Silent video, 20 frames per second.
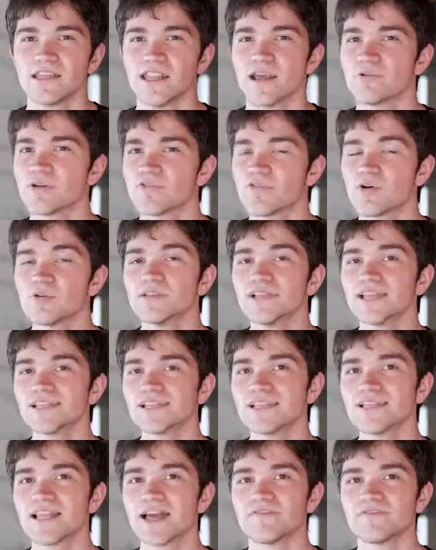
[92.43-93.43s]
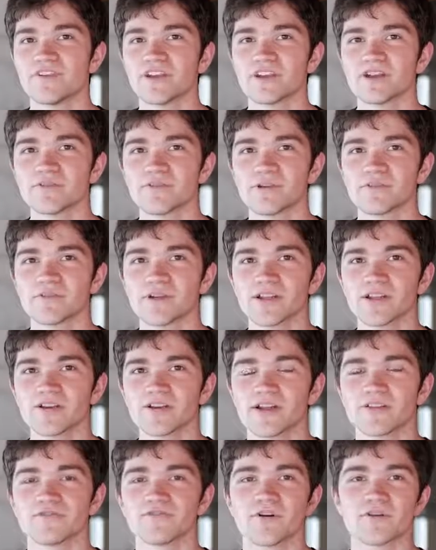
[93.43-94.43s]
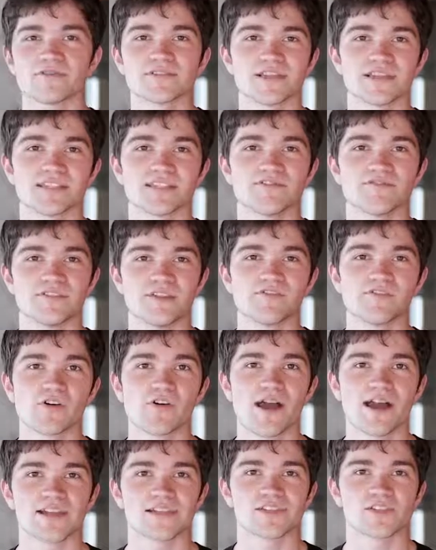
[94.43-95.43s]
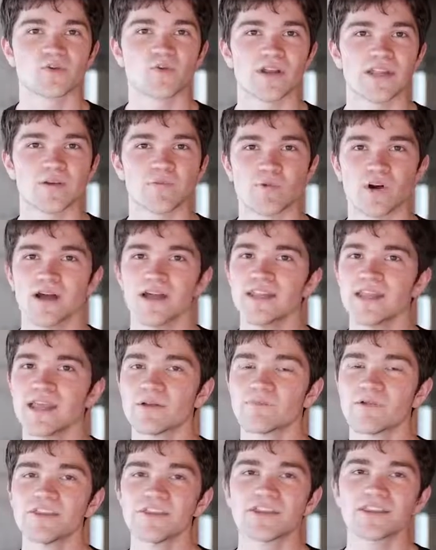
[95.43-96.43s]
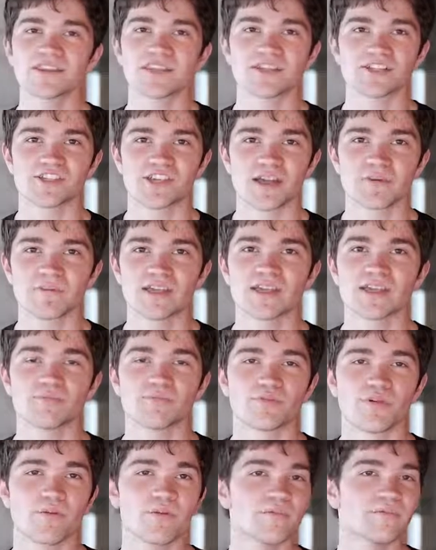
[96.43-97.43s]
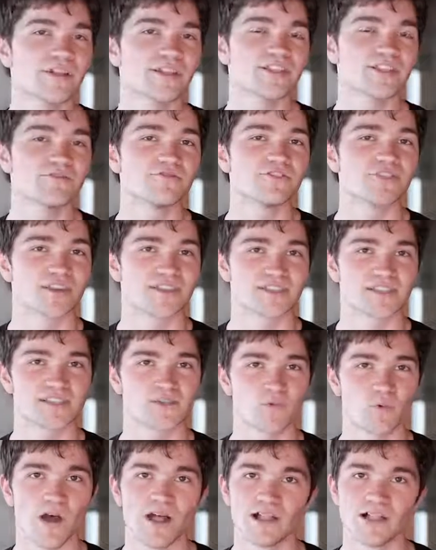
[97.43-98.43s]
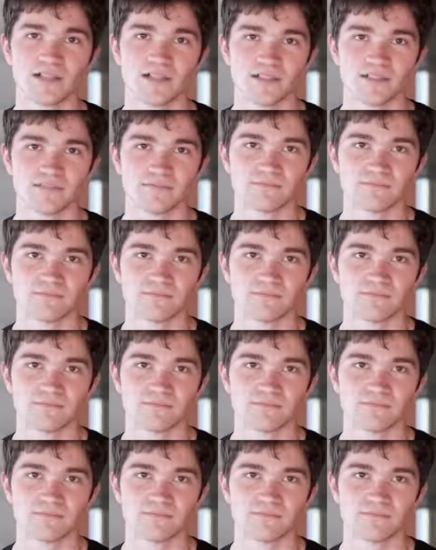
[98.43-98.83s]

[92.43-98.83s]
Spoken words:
Now, we've only seen that fingerprint reader in phones like the Vivo X21, and we think that Xiaomi can probably do just as well.